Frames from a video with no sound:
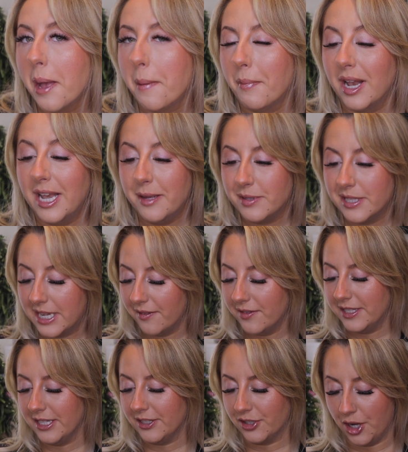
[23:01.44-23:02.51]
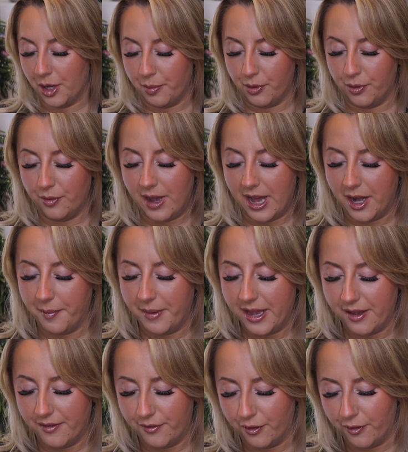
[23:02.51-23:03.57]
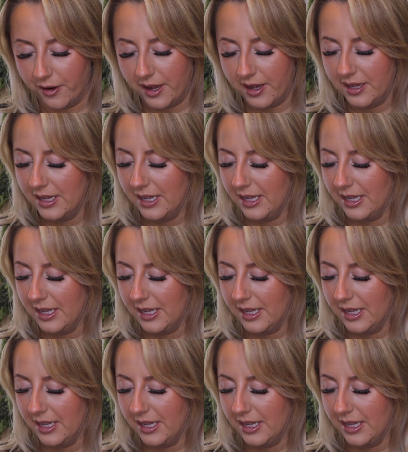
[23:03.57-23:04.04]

My lips are giving disco ball, and I'm here for it.